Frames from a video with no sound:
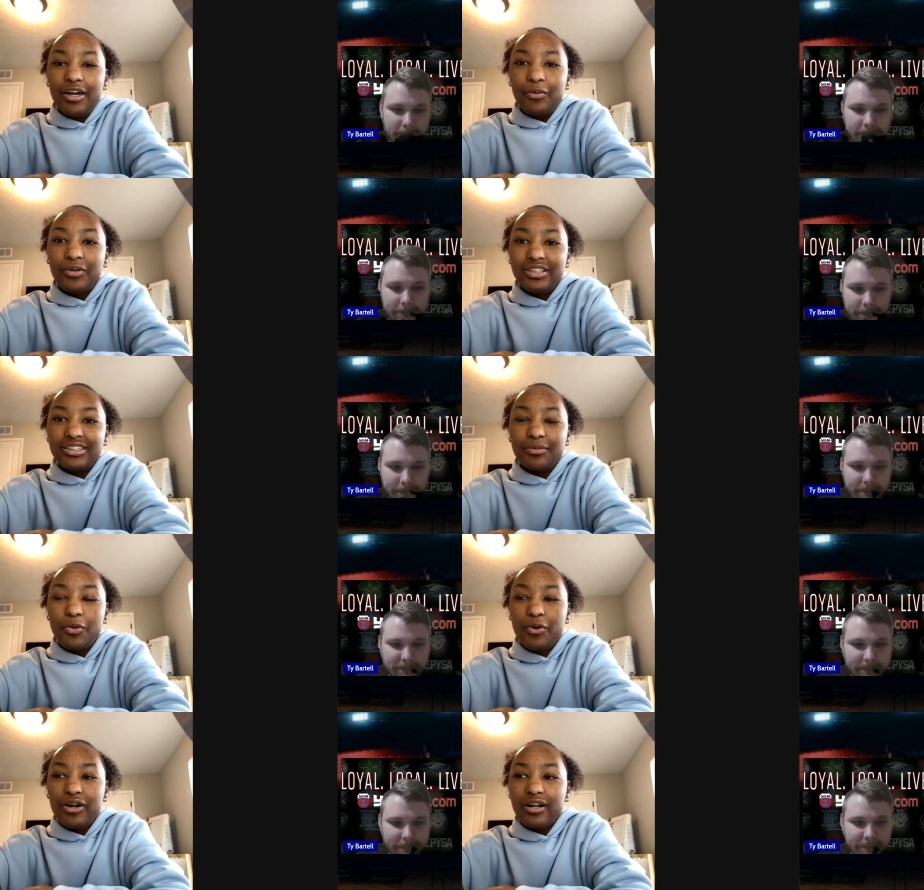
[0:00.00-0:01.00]
Speaker 1: was
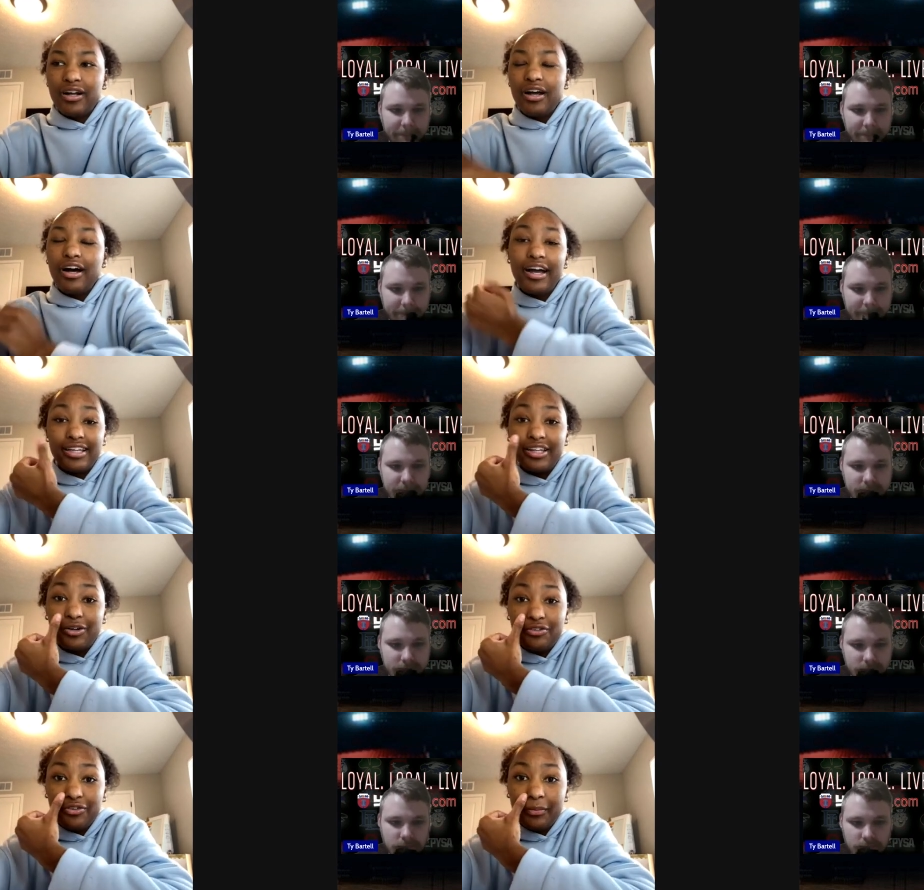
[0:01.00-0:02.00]
more
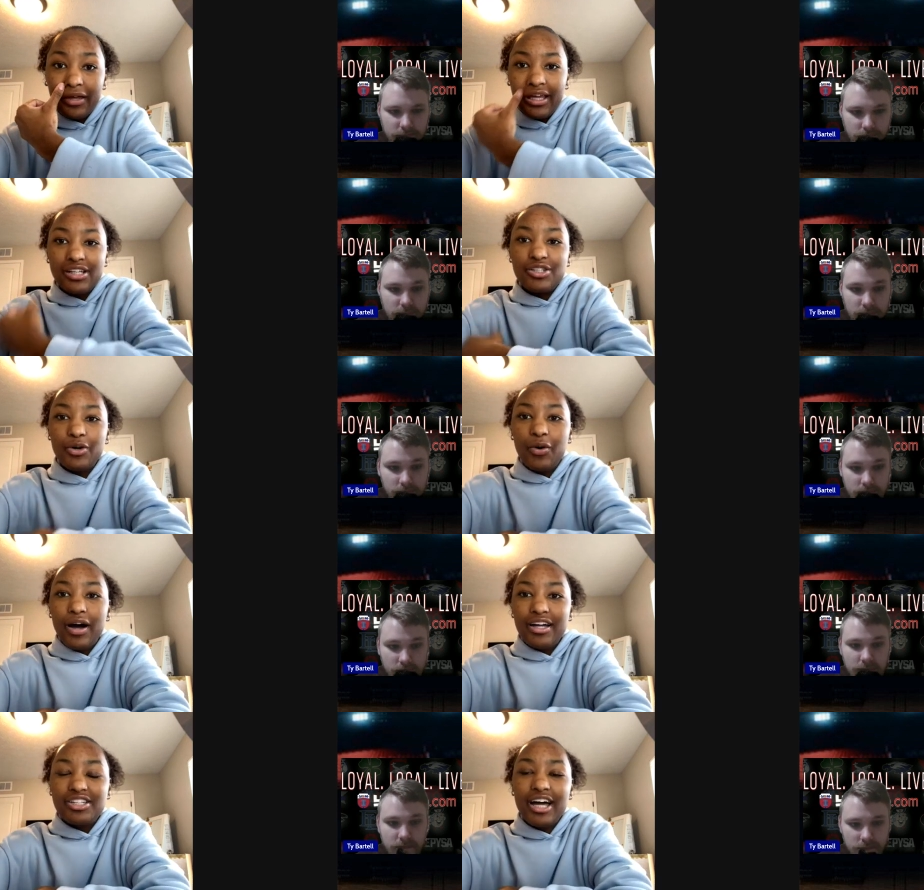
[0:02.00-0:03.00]
ideal for me. So
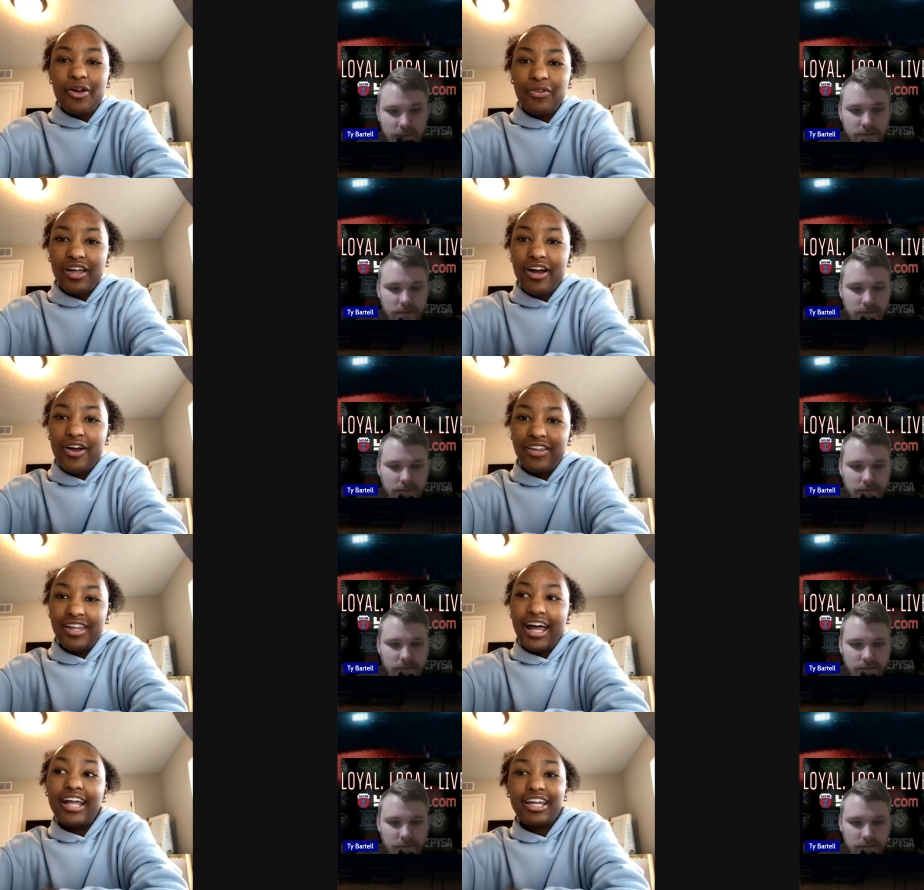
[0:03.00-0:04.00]
I shadowed there and
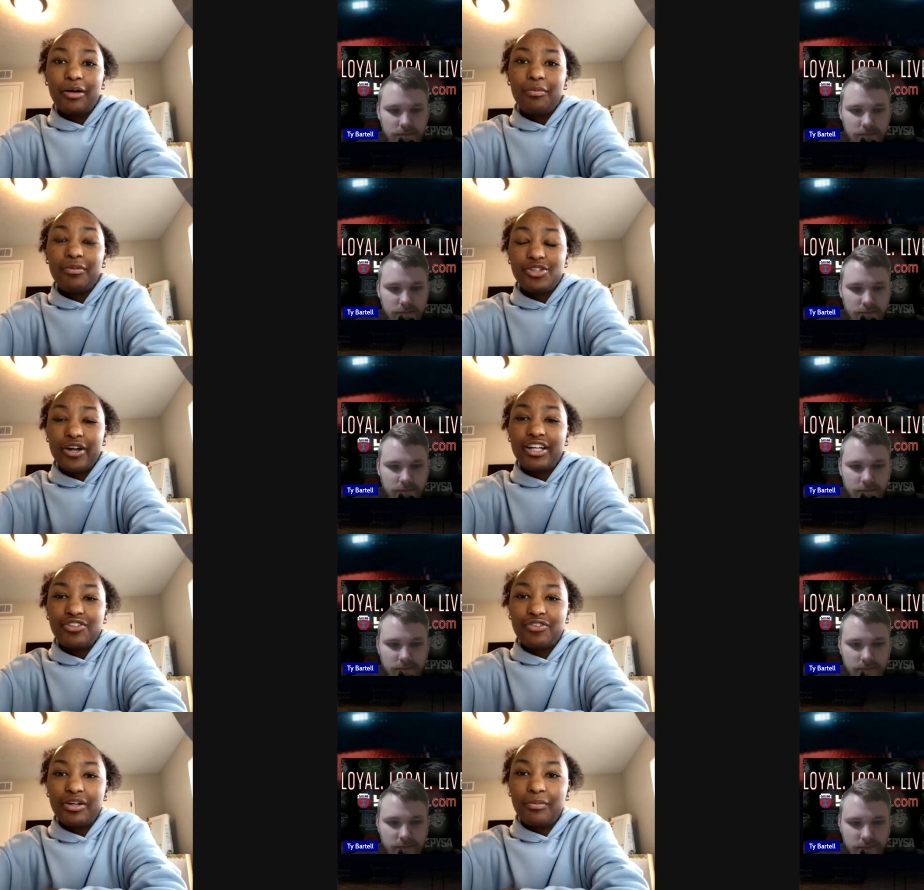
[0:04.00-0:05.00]
then I ended up
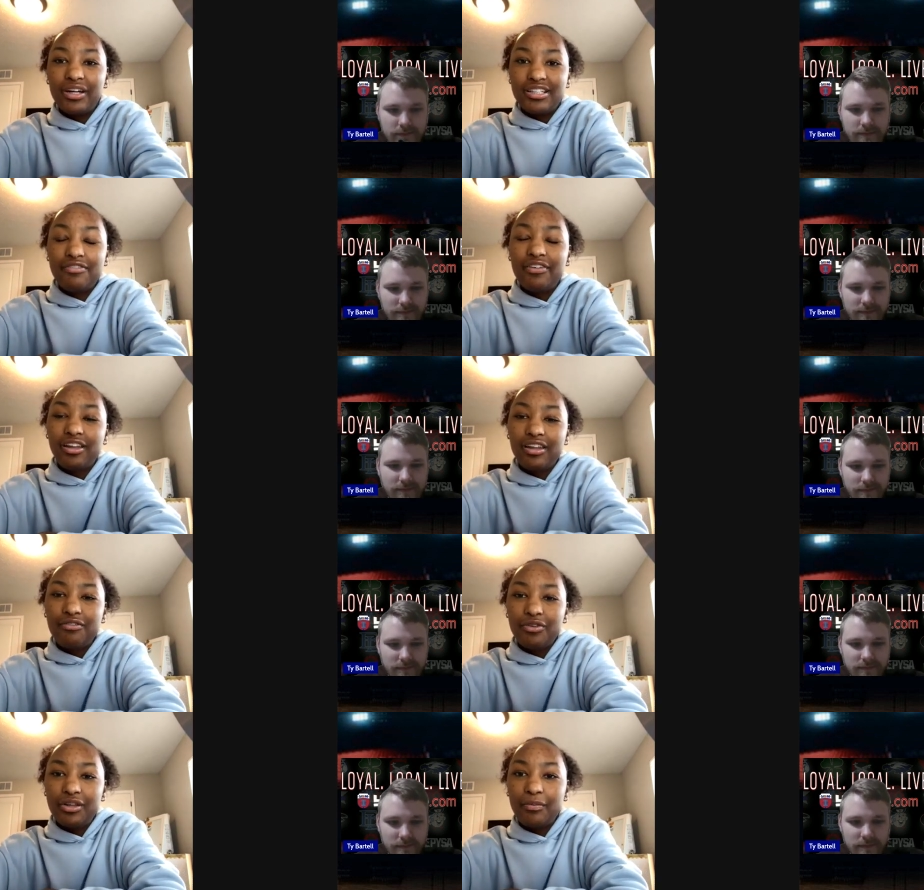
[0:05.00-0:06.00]
transferring because I fell in
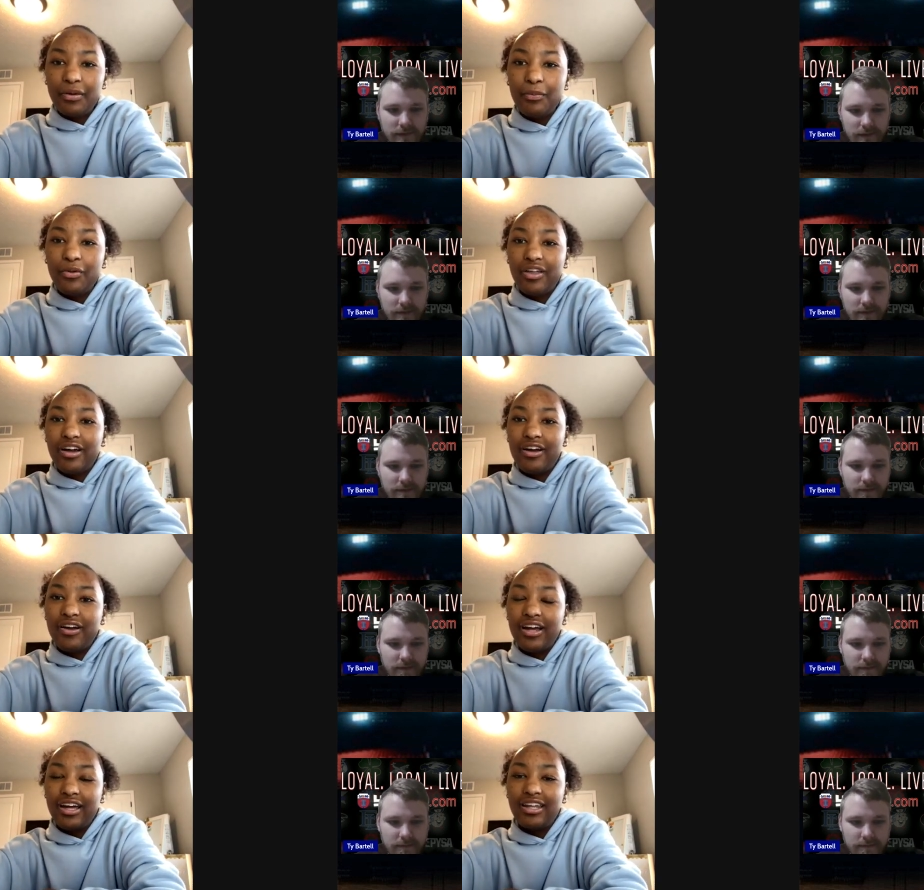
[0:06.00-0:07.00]
love with the people
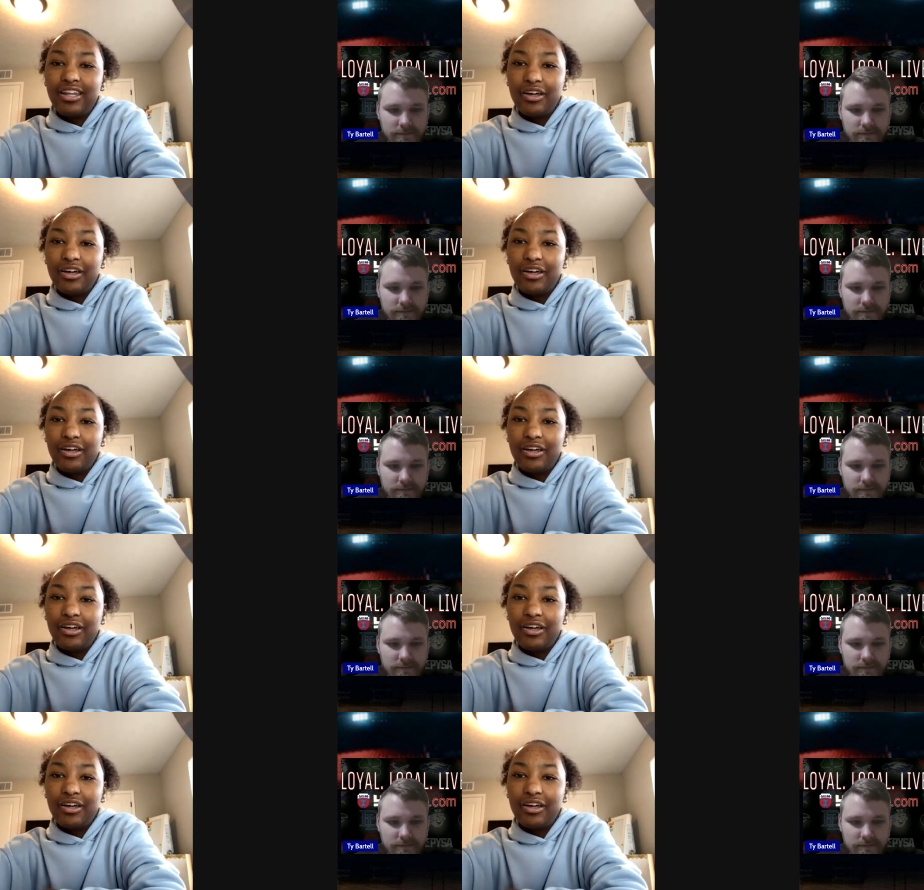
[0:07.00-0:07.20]
there and the